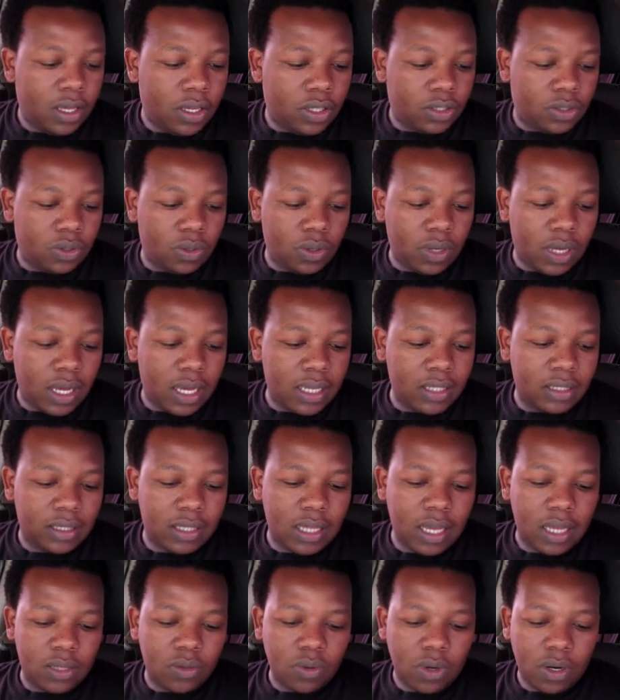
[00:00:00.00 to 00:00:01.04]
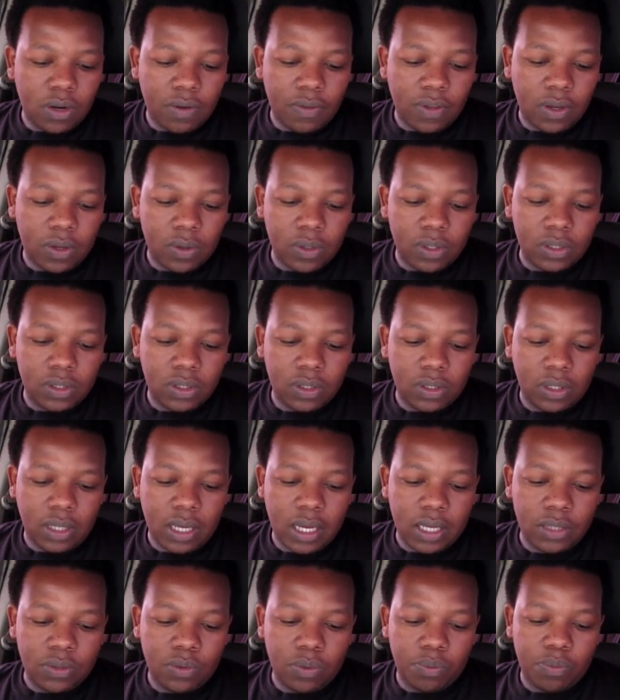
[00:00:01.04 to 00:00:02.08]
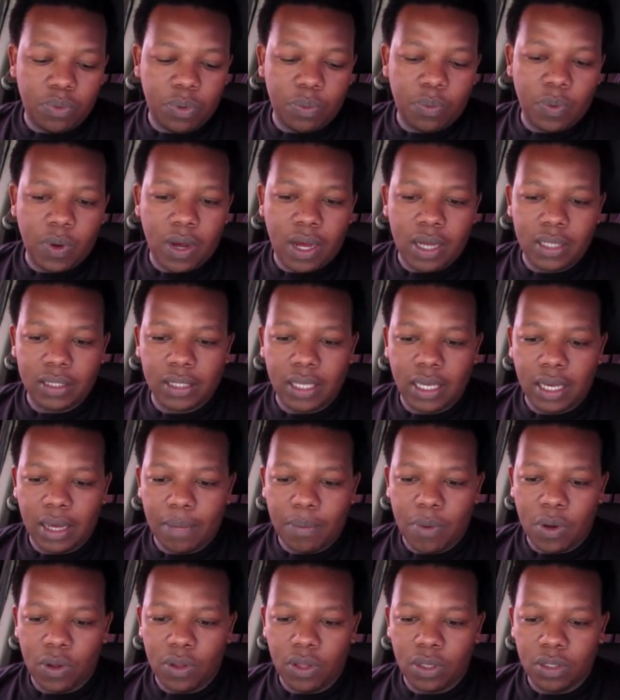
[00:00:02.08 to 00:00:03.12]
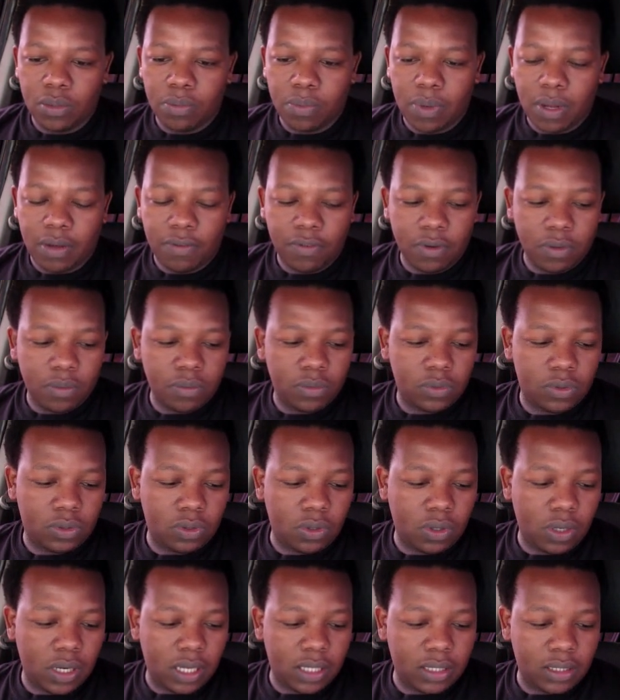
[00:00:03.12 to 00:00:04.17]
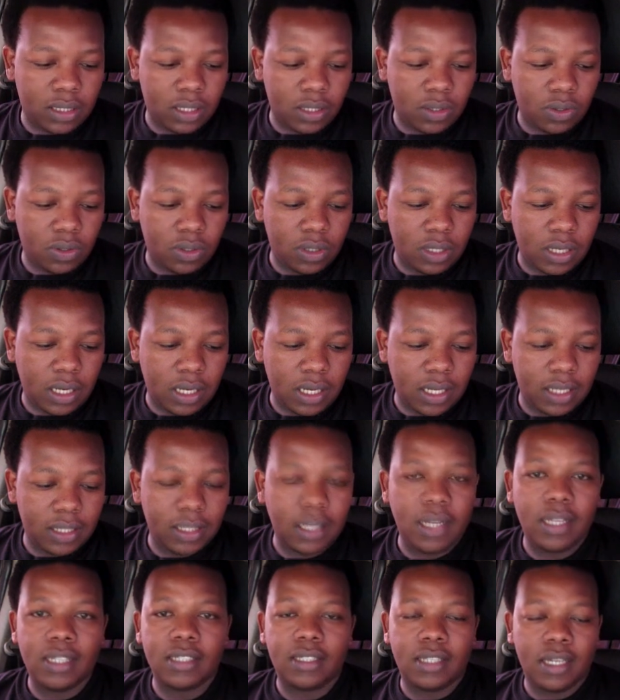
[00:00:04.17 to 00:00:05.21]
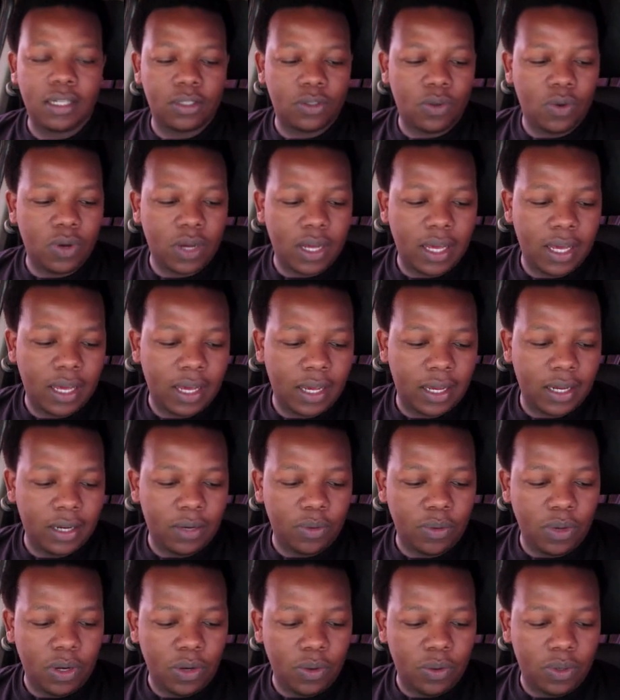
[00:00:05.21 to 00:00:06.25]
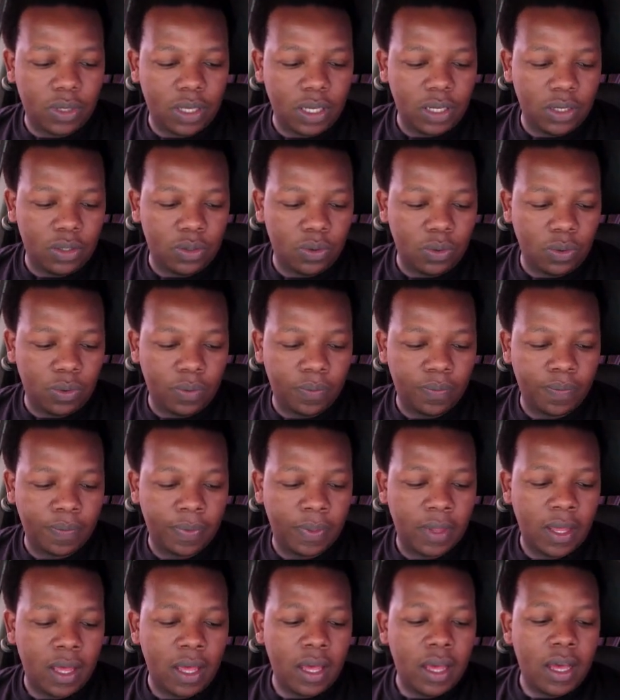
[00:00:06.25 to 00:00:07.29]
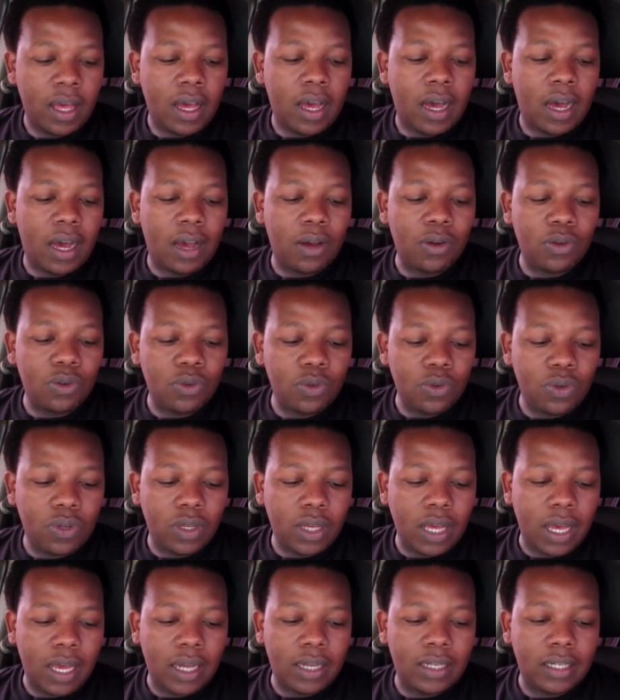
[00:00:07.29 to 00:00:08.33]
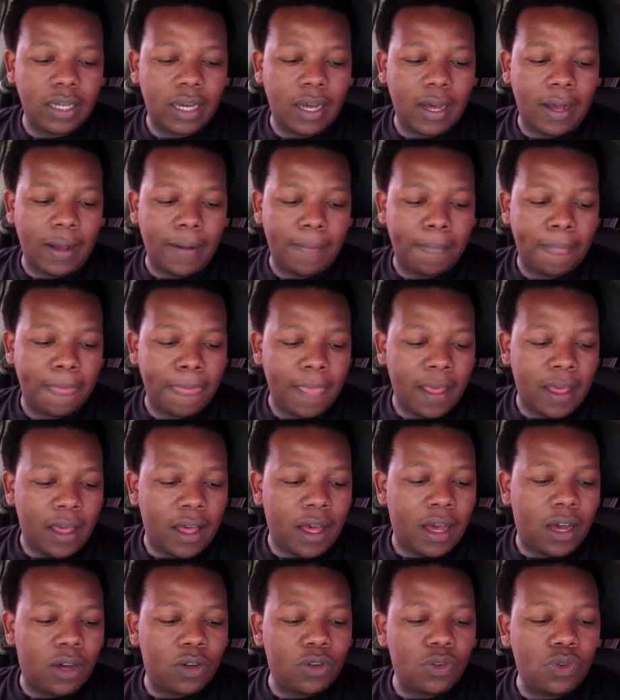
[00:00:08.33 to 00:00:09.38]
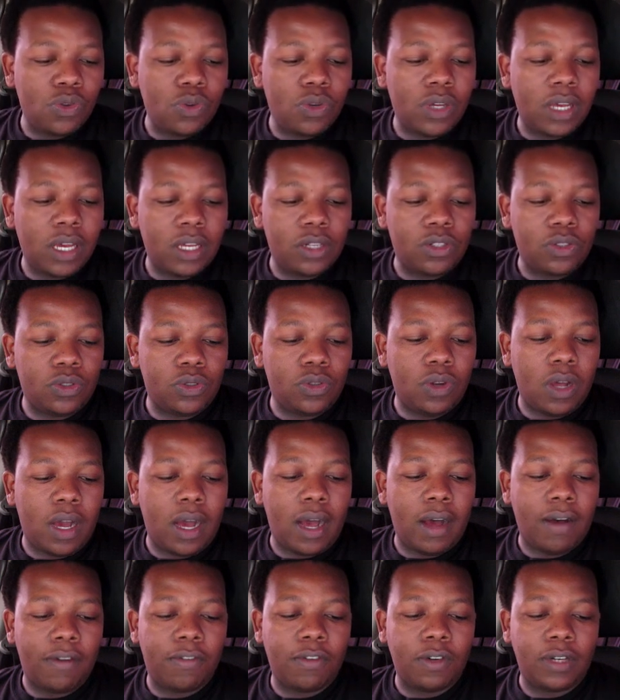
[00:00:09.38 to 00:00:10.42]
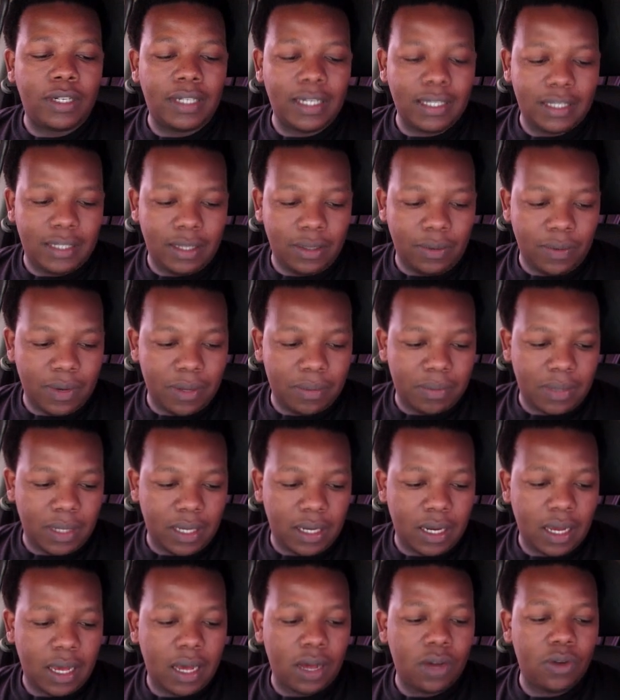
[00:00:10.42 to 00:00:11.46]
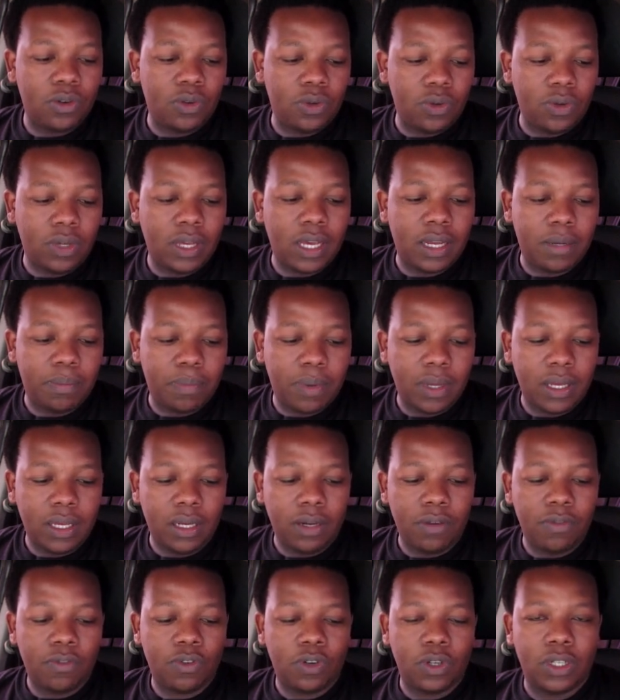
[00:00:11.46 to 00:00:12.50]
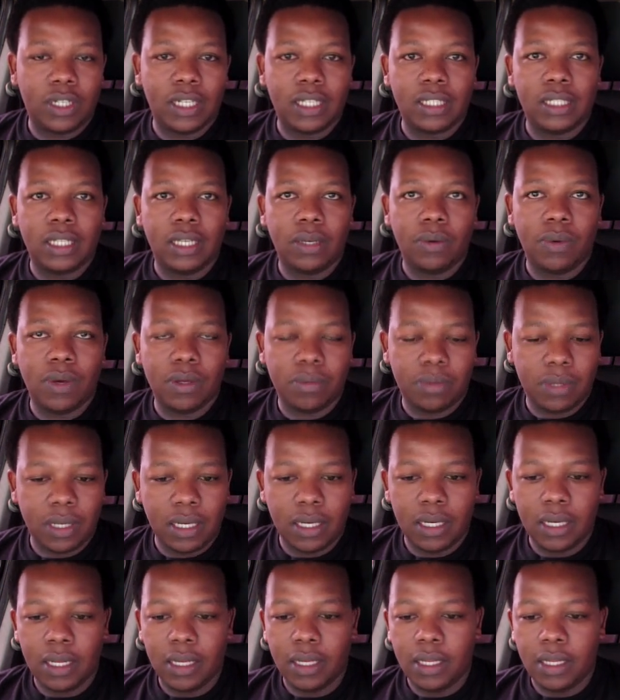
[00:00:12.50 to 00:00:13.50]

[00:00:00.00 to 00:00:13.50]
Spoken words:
So guys, that's one of the questions guys with people asking about this platform. So let's just go ahead. We look into how do you get for testing website? How do you get paid for testing website?